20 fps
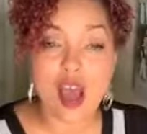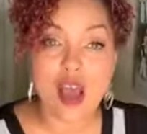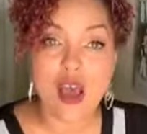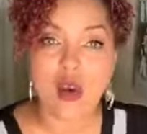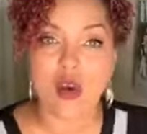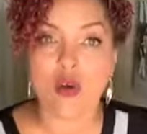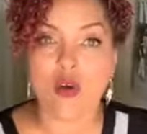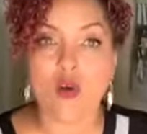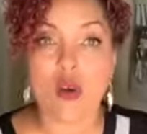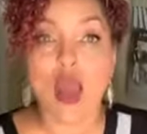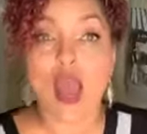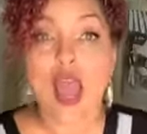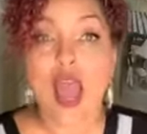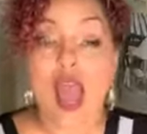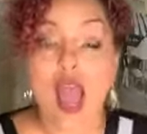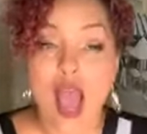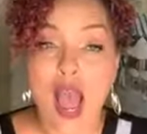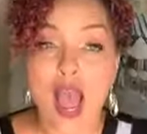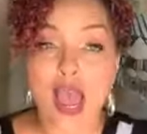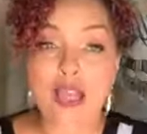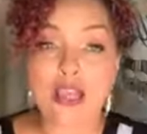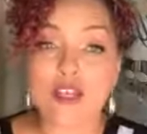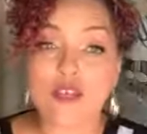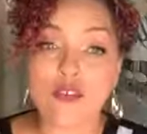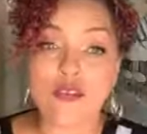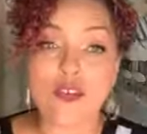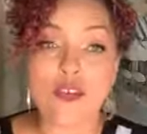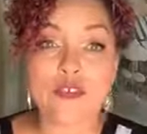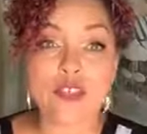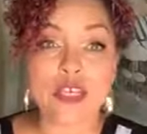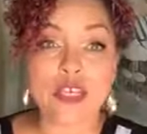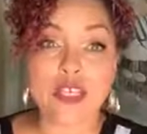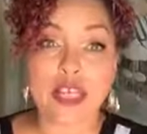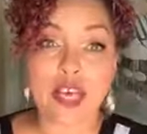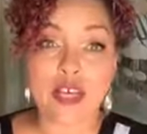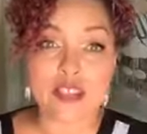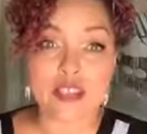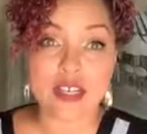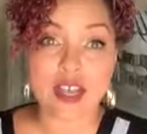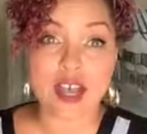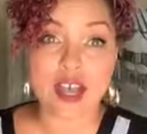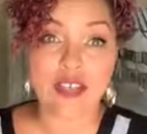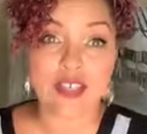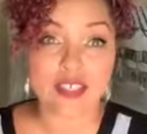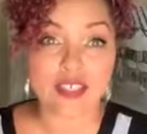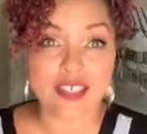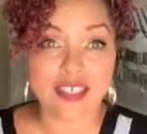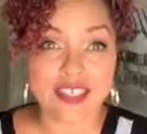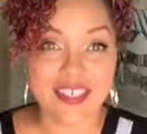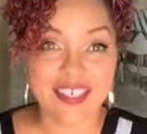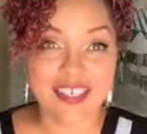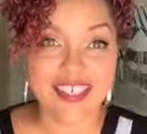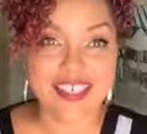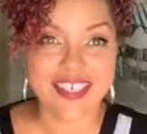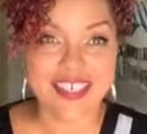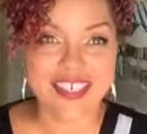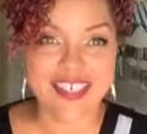Oh, I can do $15,000.